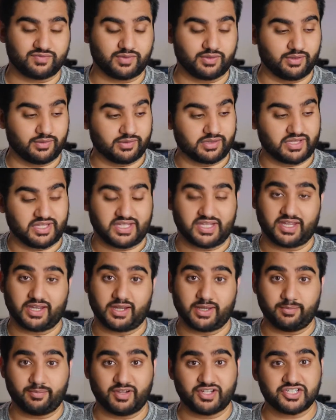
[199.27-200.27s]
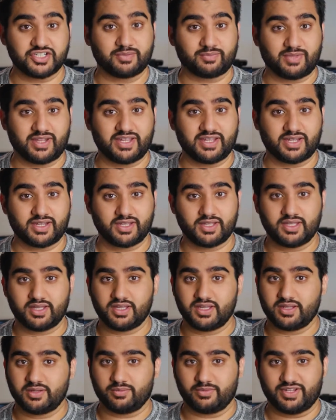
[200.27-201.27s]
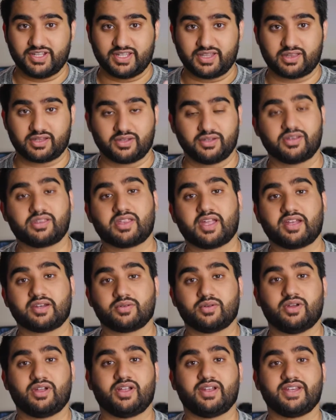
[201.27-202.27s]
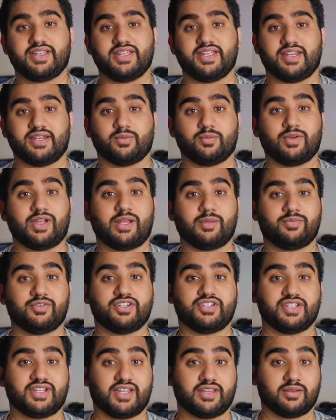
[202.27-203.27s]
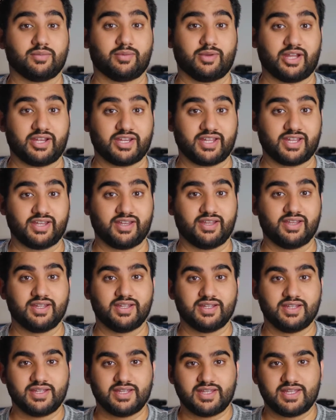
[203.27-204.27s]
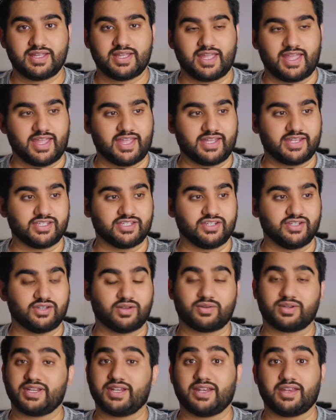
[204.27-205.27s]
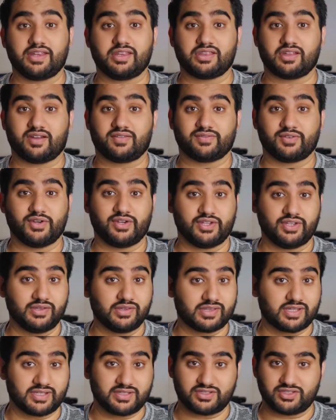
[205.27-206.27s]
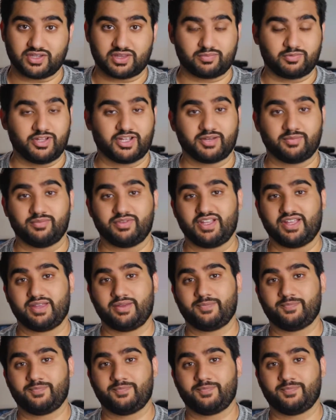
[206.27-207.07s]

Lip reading: for those seeking a budget mic with good sound quality and a well put together body. And you don't need any software to use it, just plug and play.